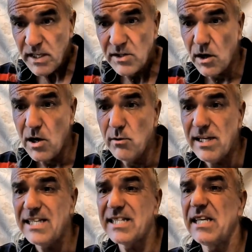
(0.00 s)
Not
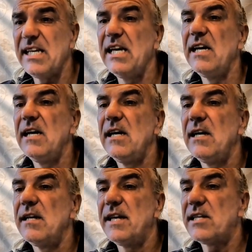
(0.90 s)
only is
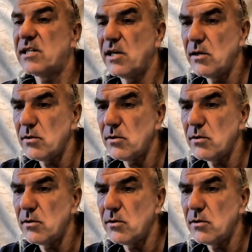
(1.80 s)
this